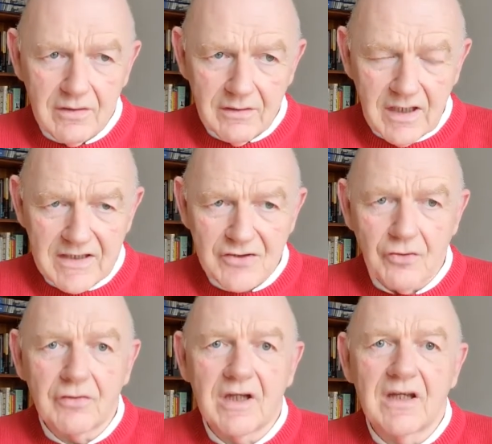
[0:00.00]

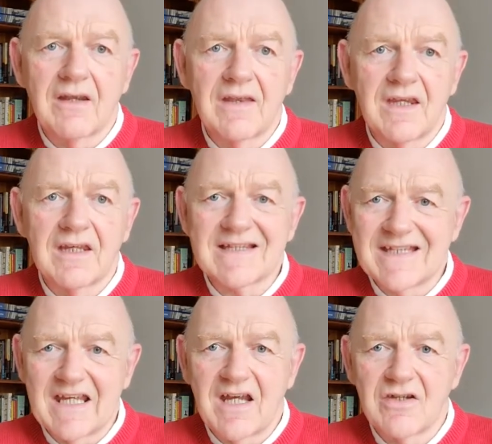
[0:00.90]
instructing the
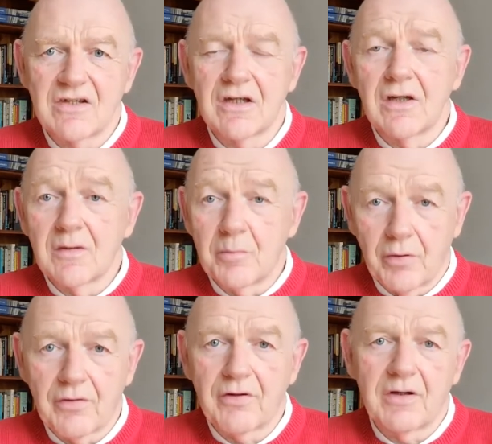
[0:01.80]
estate agent to
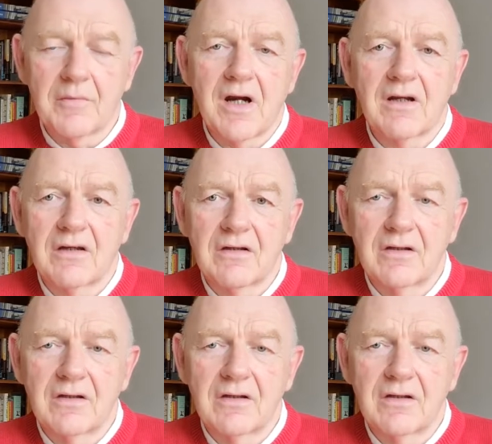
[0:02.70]
put it on the market.